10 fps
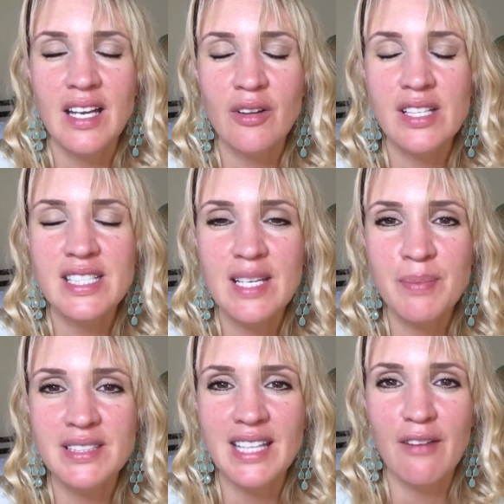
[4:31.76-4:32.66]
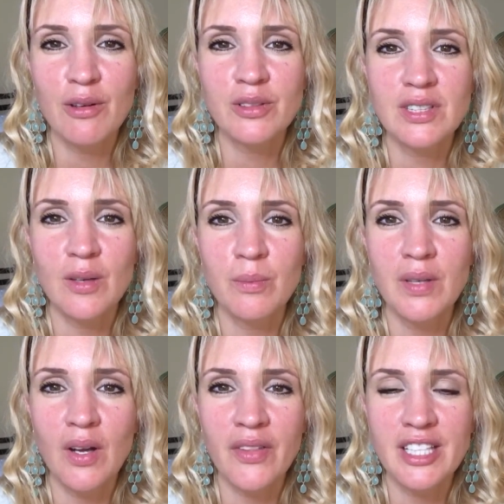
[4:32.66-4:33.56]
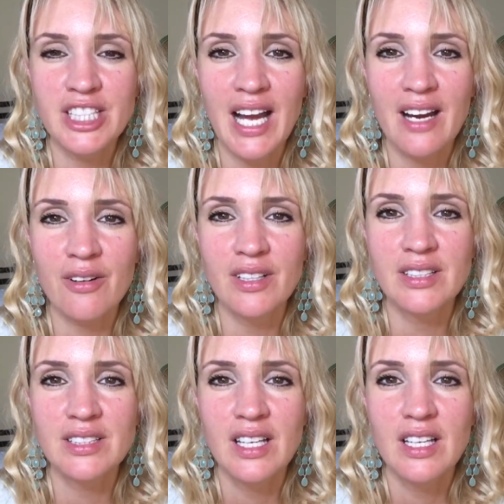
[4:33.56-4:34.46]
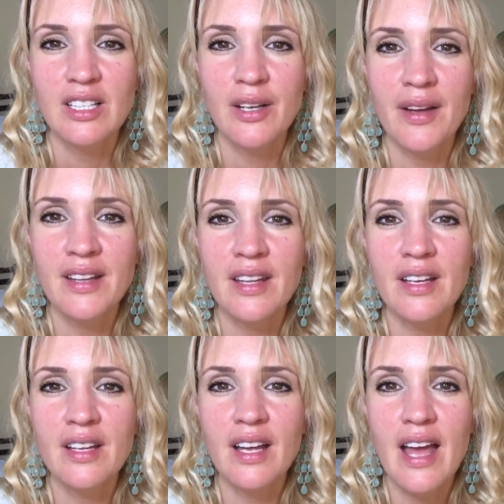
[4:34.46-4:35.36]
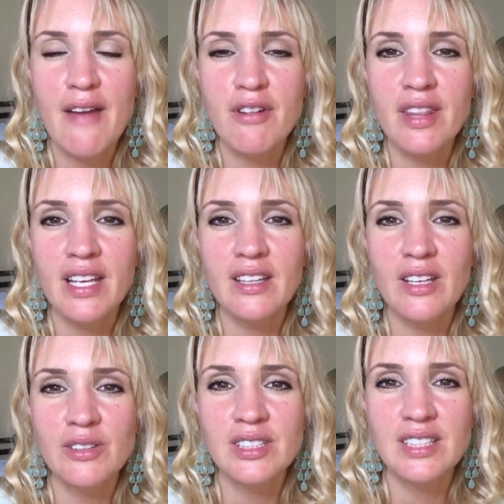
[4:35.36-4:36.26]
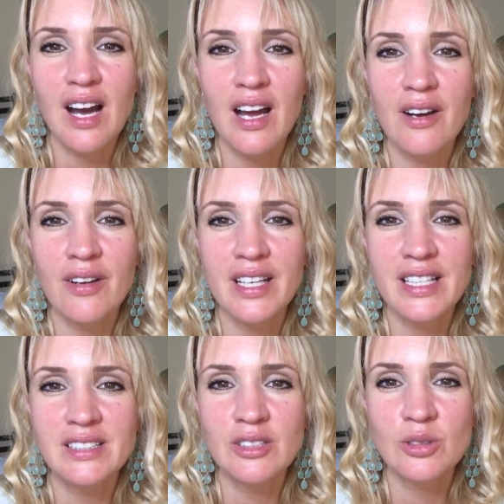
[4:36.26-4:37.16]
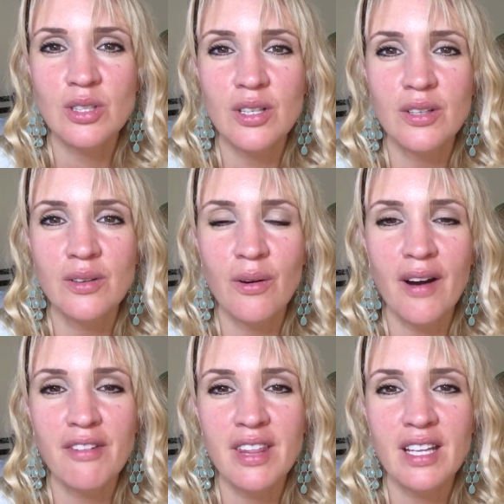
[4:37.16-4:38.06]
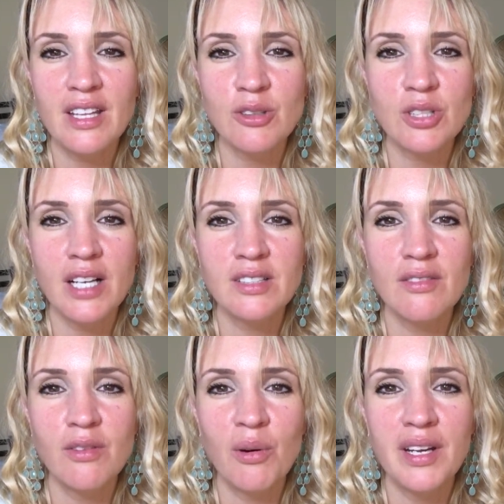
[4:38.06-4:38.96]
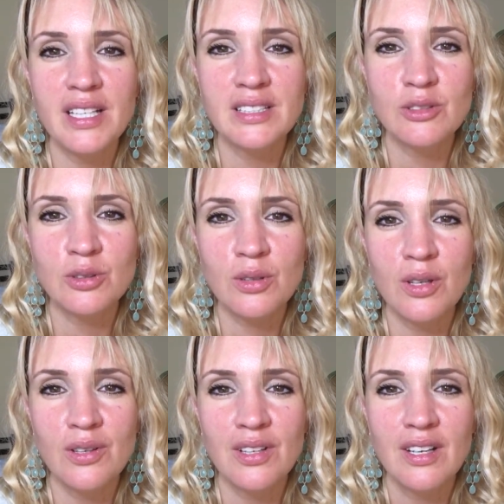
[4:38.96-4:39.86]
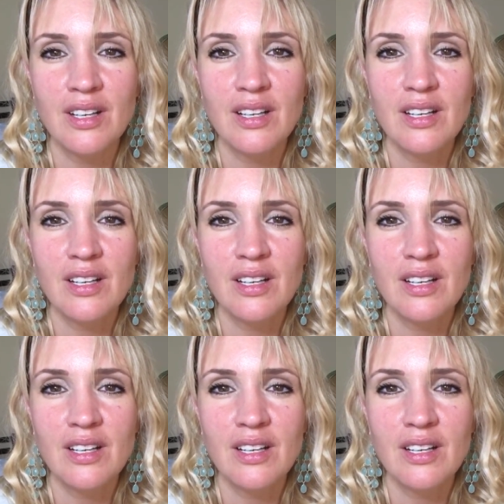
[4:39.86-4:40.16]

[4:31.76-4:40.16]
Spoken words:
And then on the deepest level, so beyond the chakras, knowing that everything that you're desiring isn't true or everything that you're trying to avoid isn't true,